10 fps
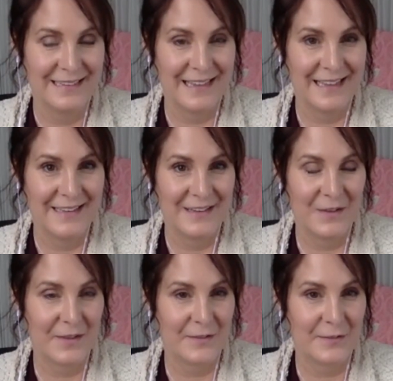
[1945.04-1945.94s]
Yeah. Oh,
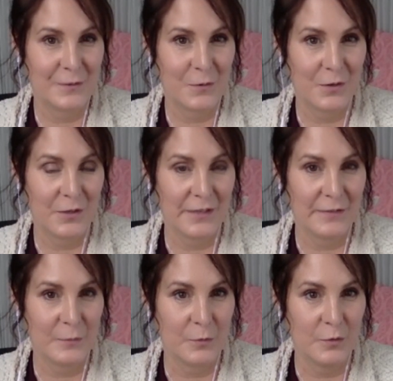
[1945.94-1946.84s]
that's so good.
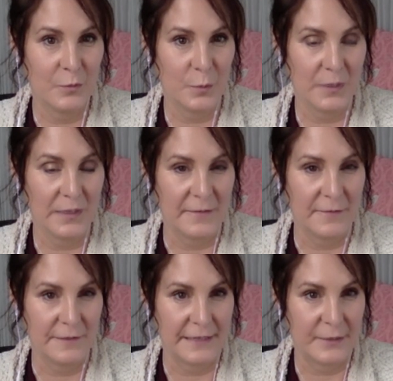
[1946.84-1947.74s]
So you were really
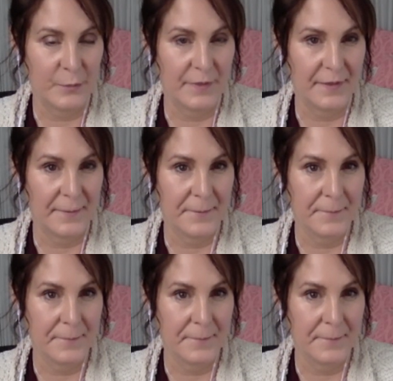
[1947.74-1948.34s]
flooded with it.